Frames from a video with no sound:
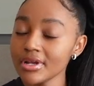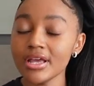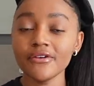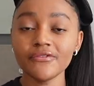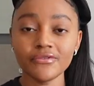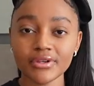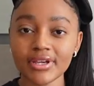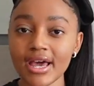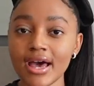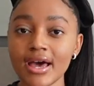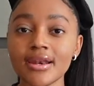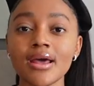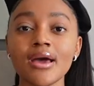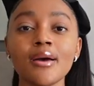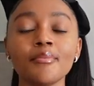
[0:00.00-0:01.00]
if you
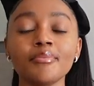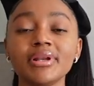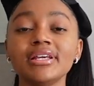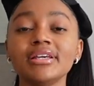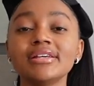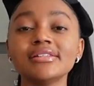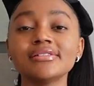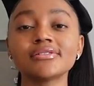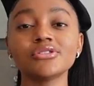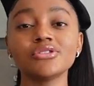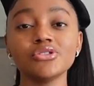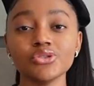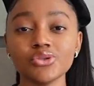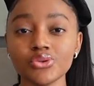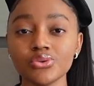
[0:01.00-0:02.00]
can, please
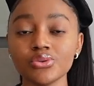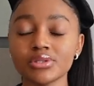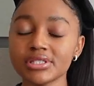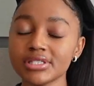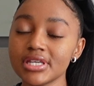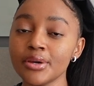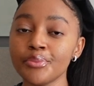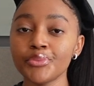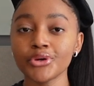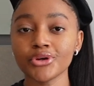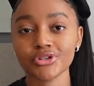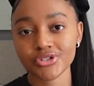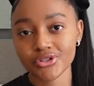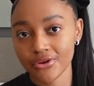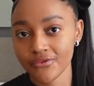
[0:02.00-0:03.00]
do tip your
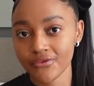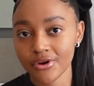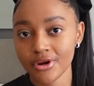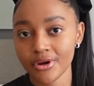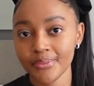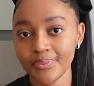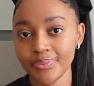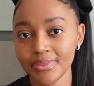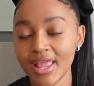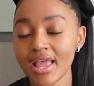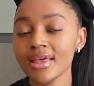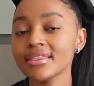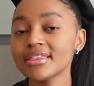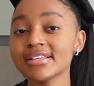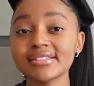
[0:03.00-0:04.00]
server.
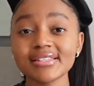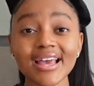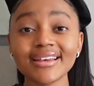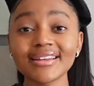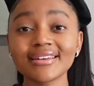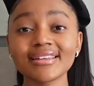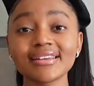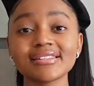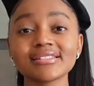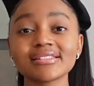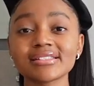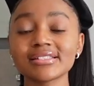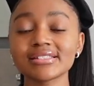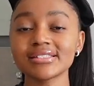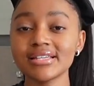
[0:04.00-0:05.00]
The standard
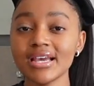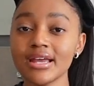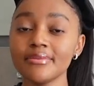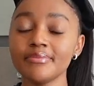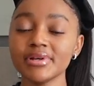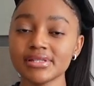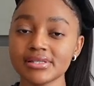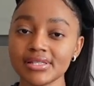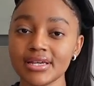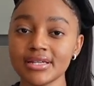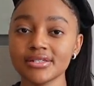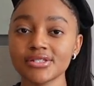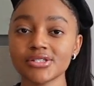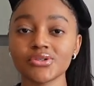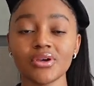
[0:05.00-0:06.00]
is ten
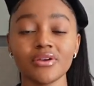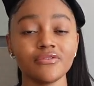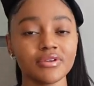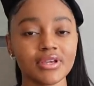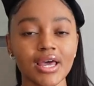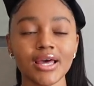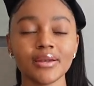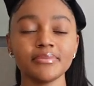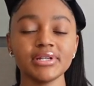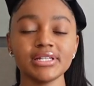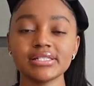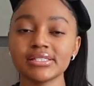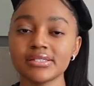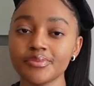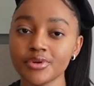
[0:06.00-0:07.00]
percent. So if you can,
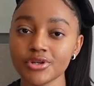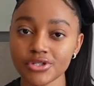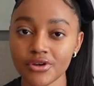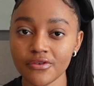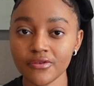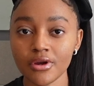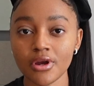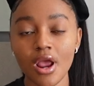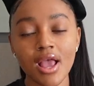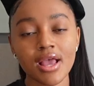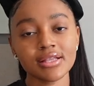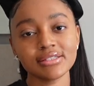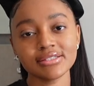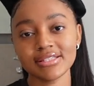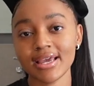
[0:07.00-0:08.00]
please tip your server
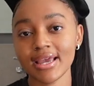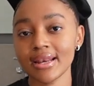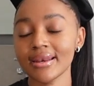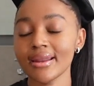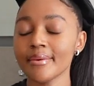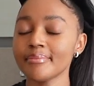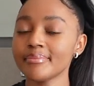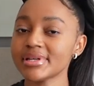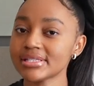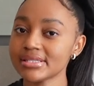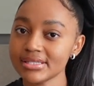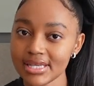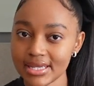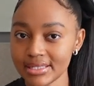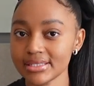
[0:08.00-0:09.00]
ten
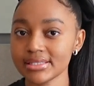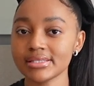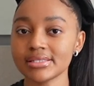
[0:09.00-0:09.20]
percent.